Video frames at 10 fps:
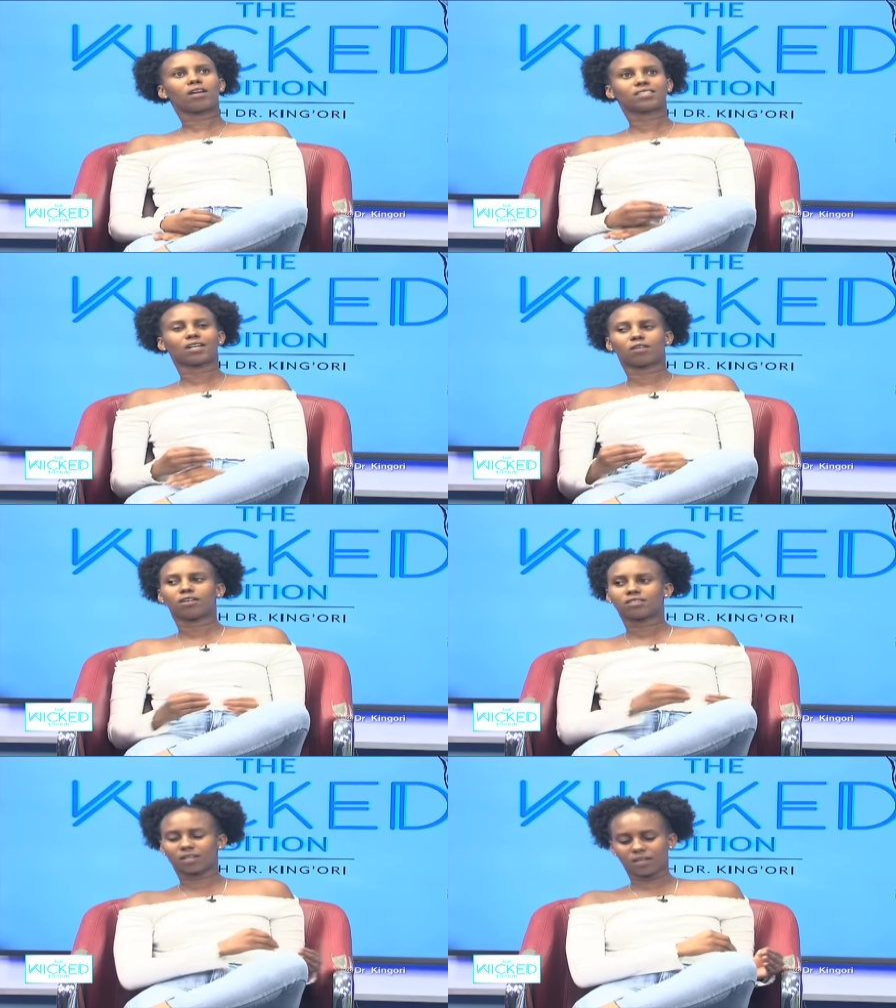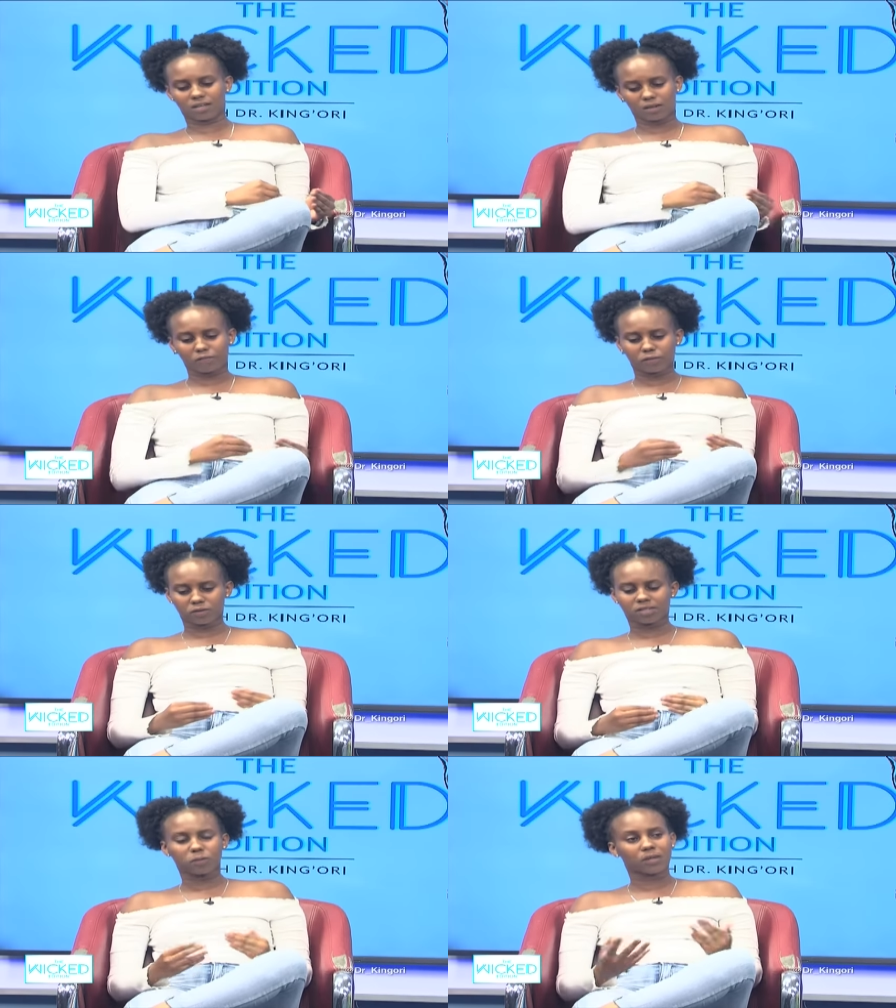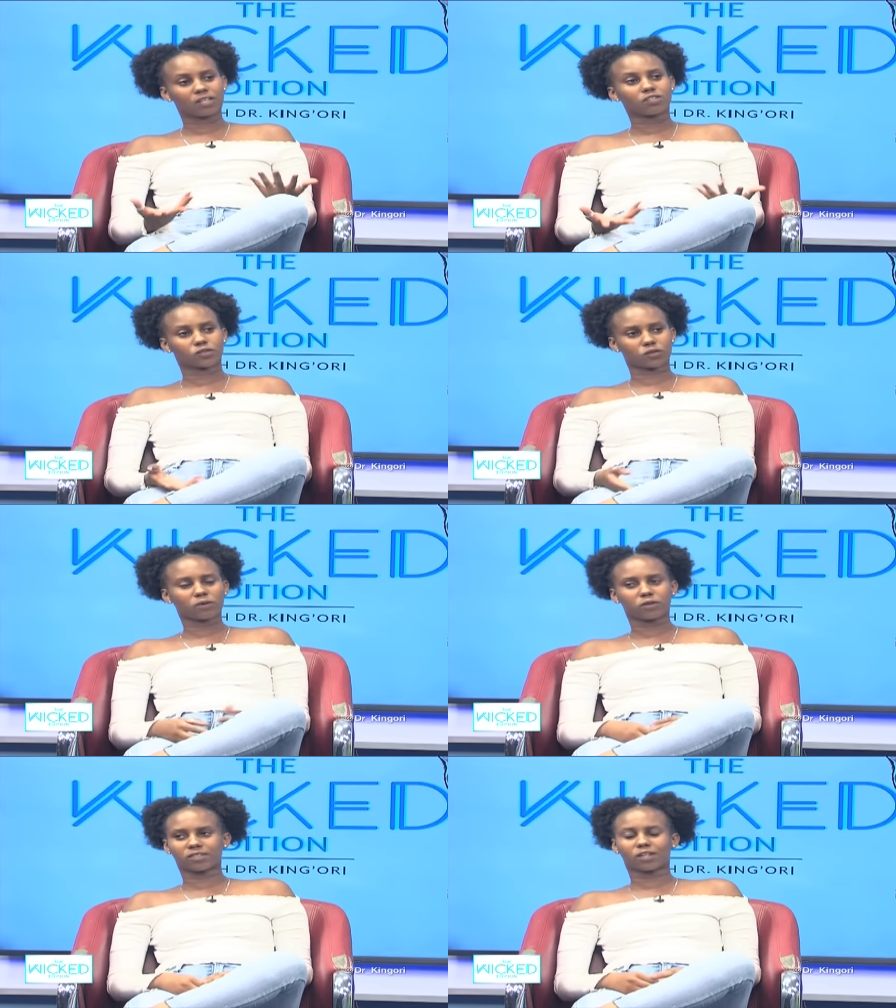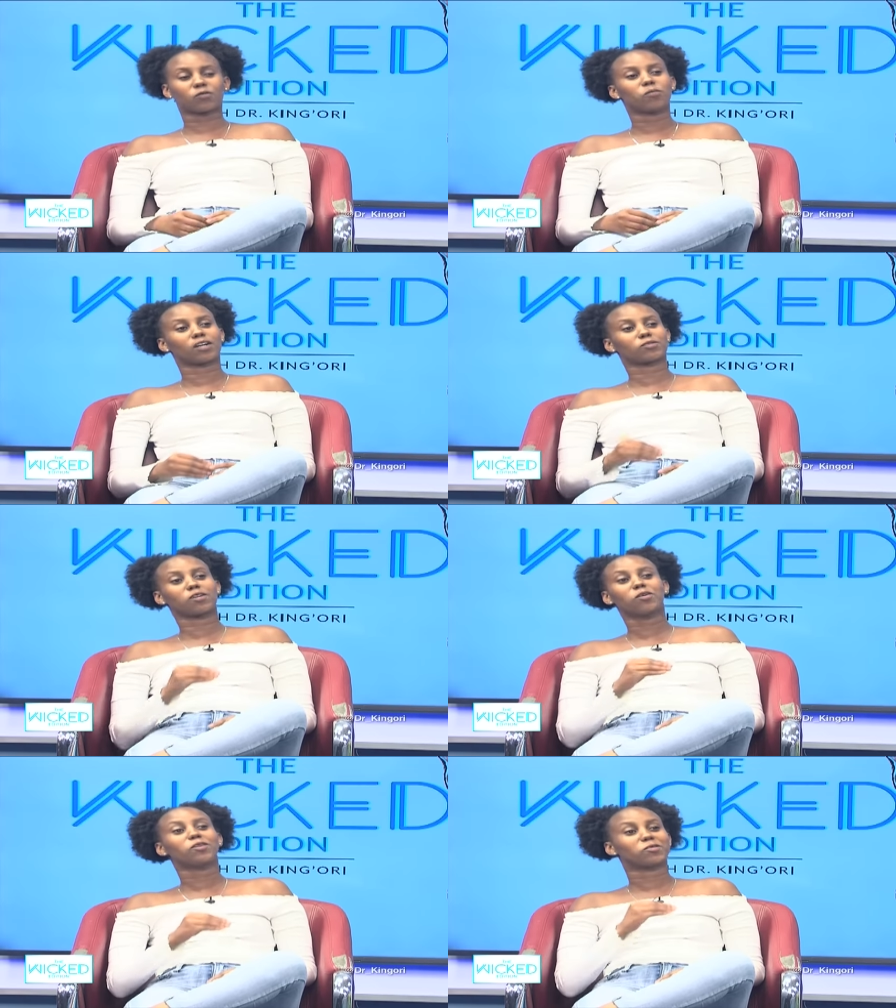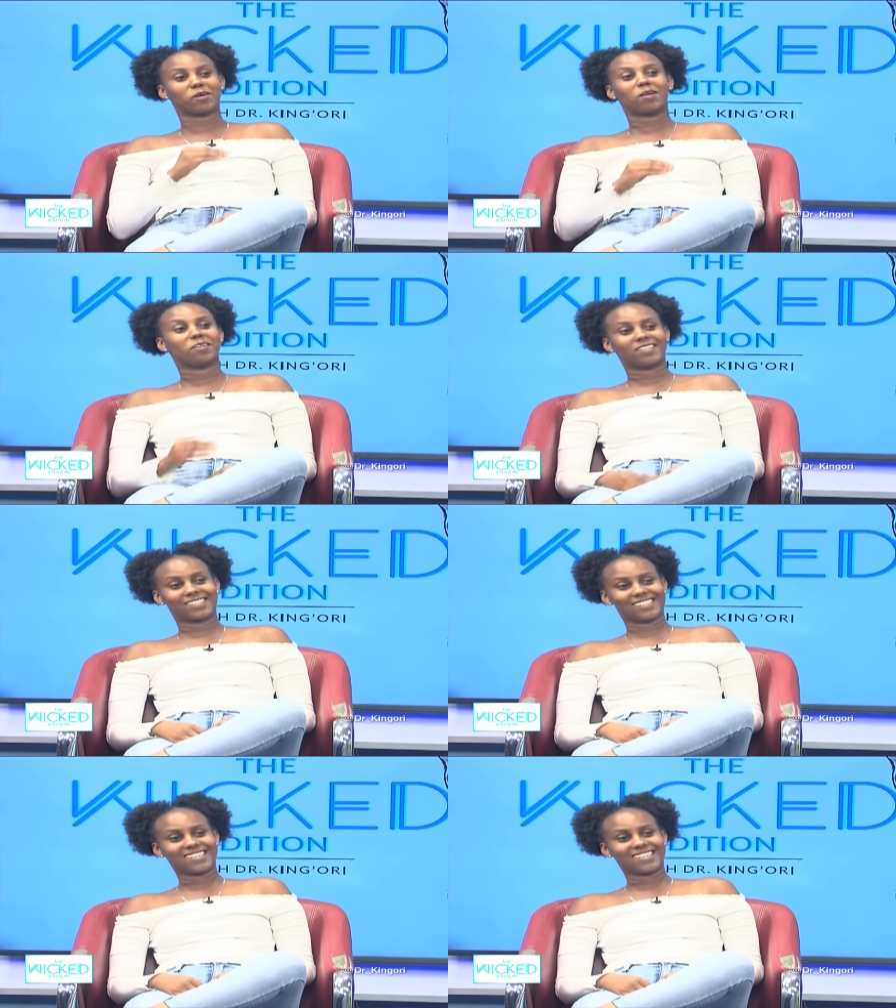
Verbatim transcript: to shout out, of course, The Wicked Show, because nakumbuka tuligo through a lot.